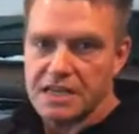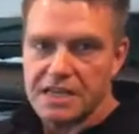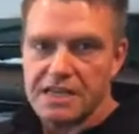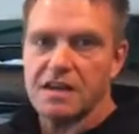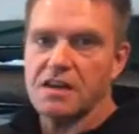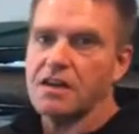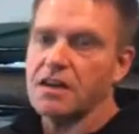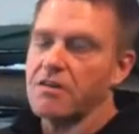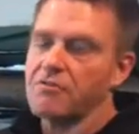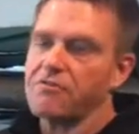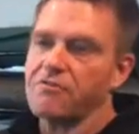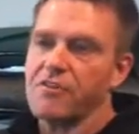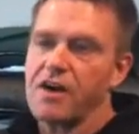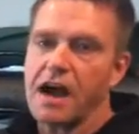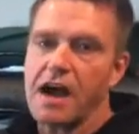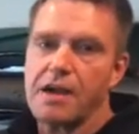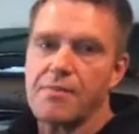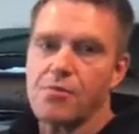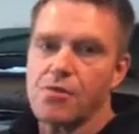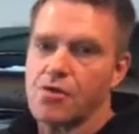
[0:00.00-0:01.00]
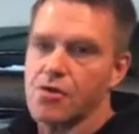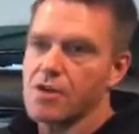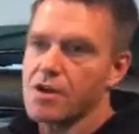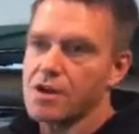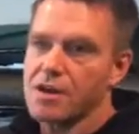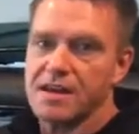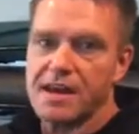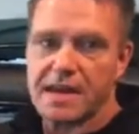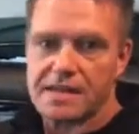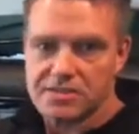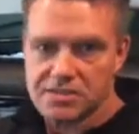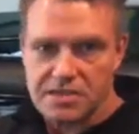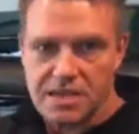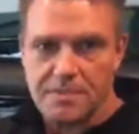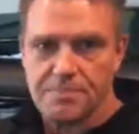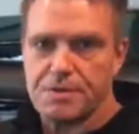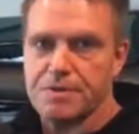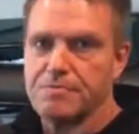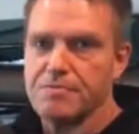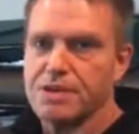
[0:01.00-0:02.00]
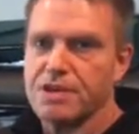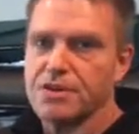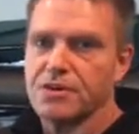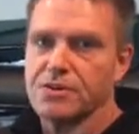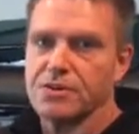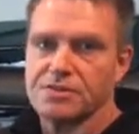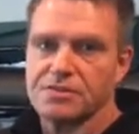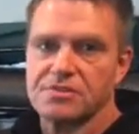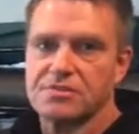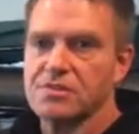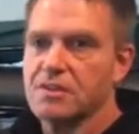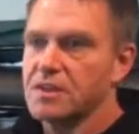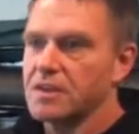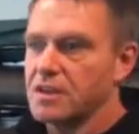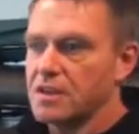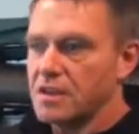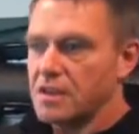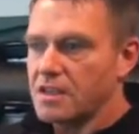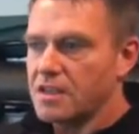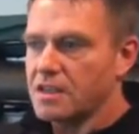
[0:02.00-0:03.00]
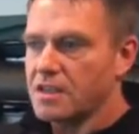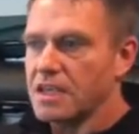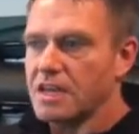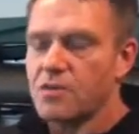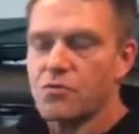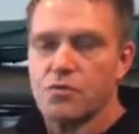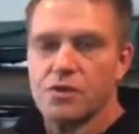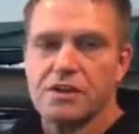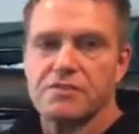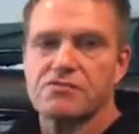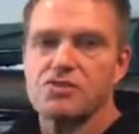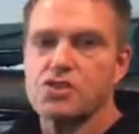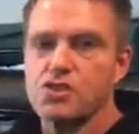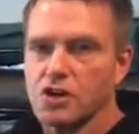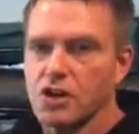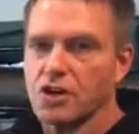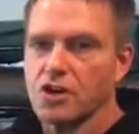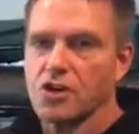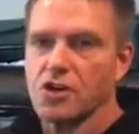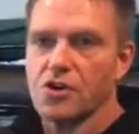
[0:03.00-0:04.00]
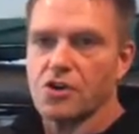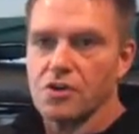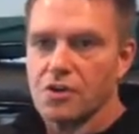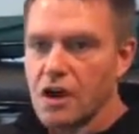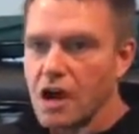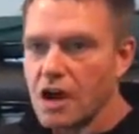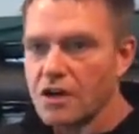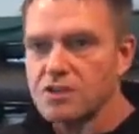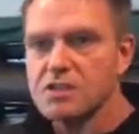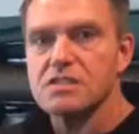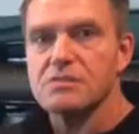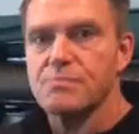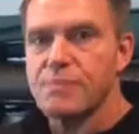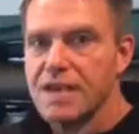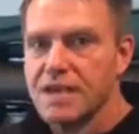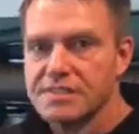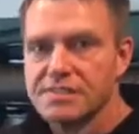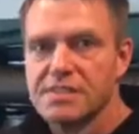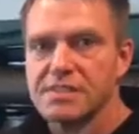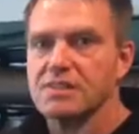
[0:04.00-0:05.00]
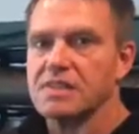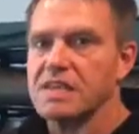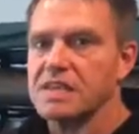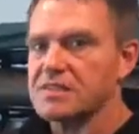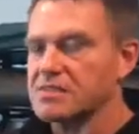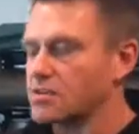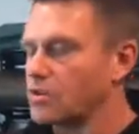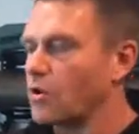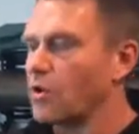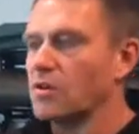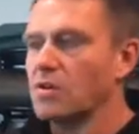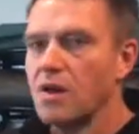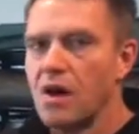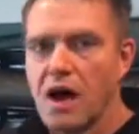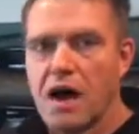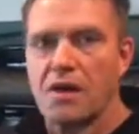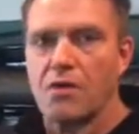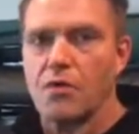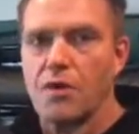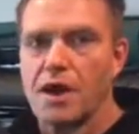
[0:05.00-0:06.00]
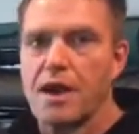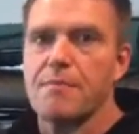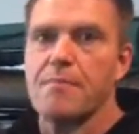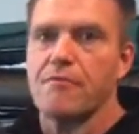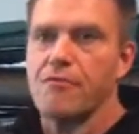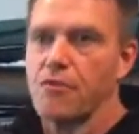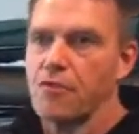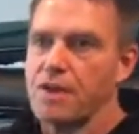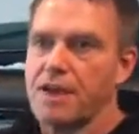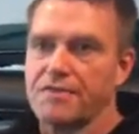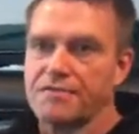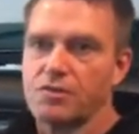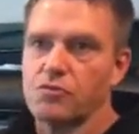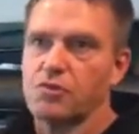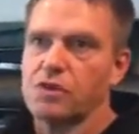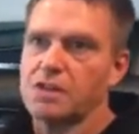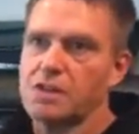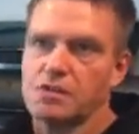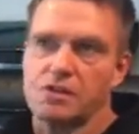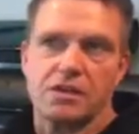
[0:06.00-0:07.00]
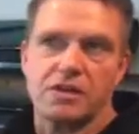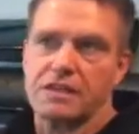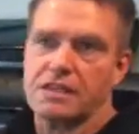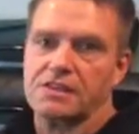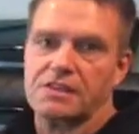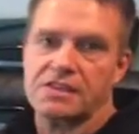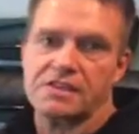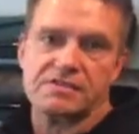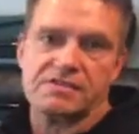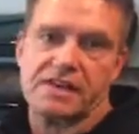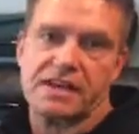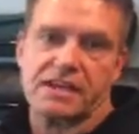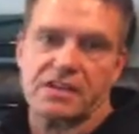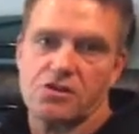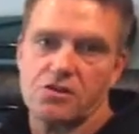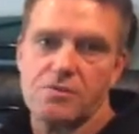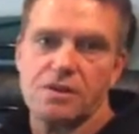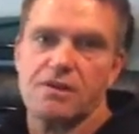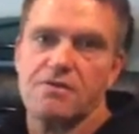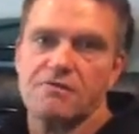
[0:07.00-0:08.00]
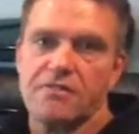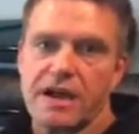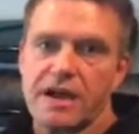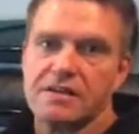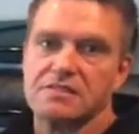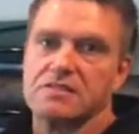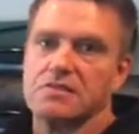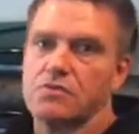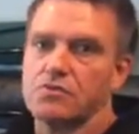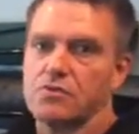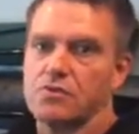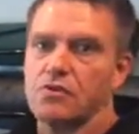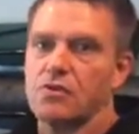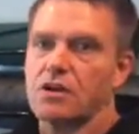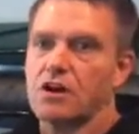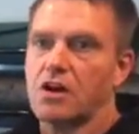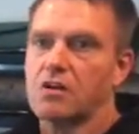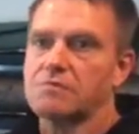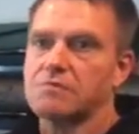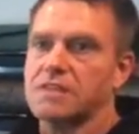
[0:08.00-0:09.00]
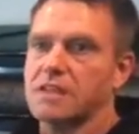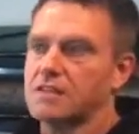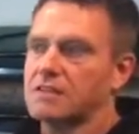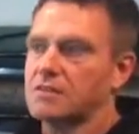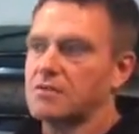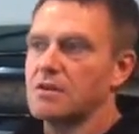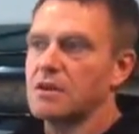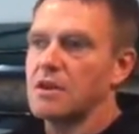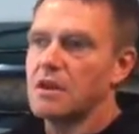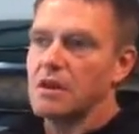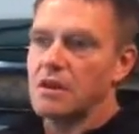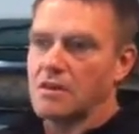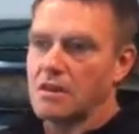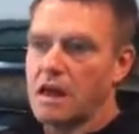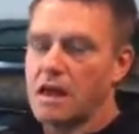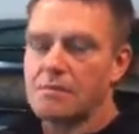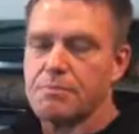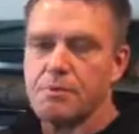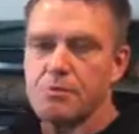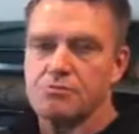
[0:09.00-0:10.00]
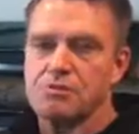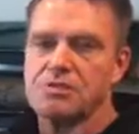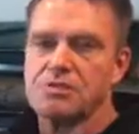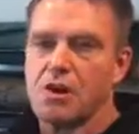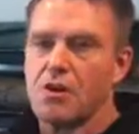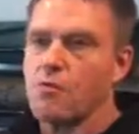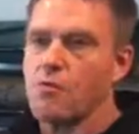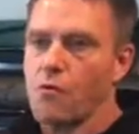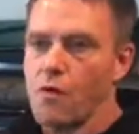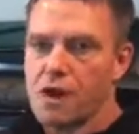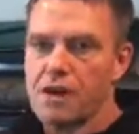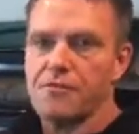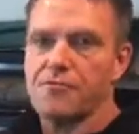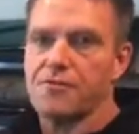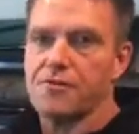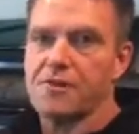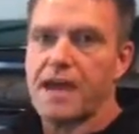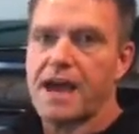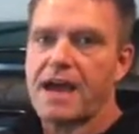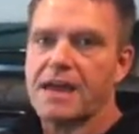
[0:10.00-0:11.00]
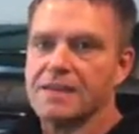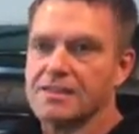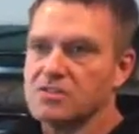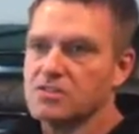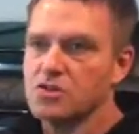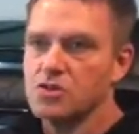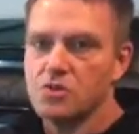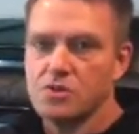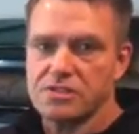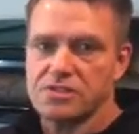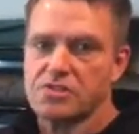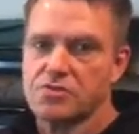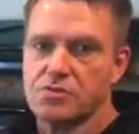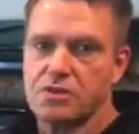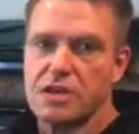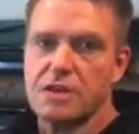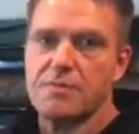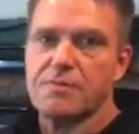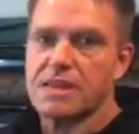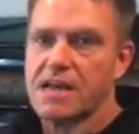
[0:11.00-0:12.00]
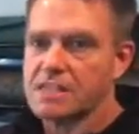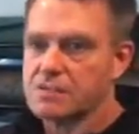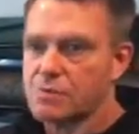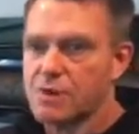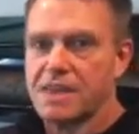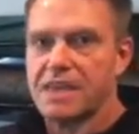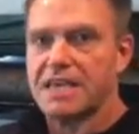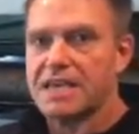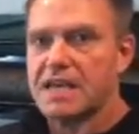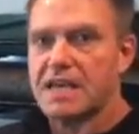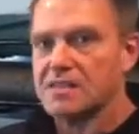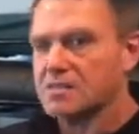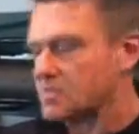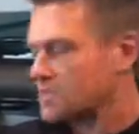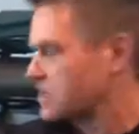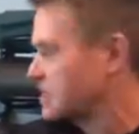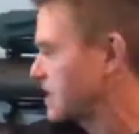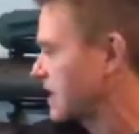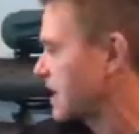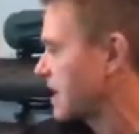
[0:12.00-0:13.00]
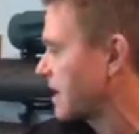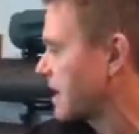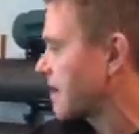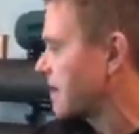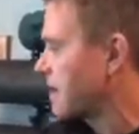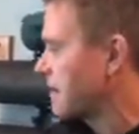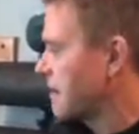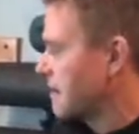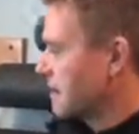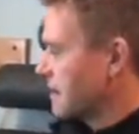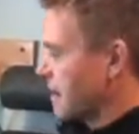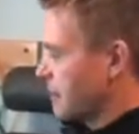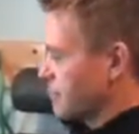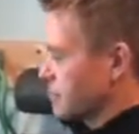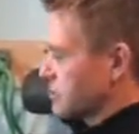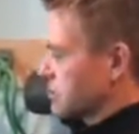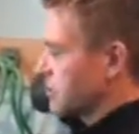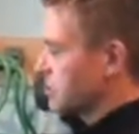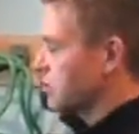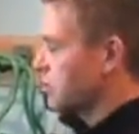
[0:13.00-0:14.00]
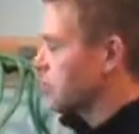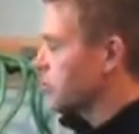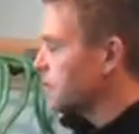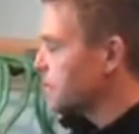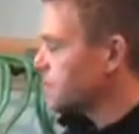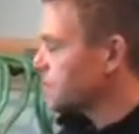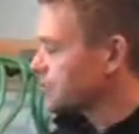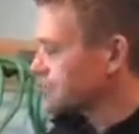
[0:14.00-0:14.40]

eating enough fiber, not skipping meals, getting rid of sugar. All these basic things go a long way before we have to really look at things like intermittent fasting or low carb cycling. A lot of people just aren't ready for that. It's too extreme, and that's why they can't sustain it. Number two,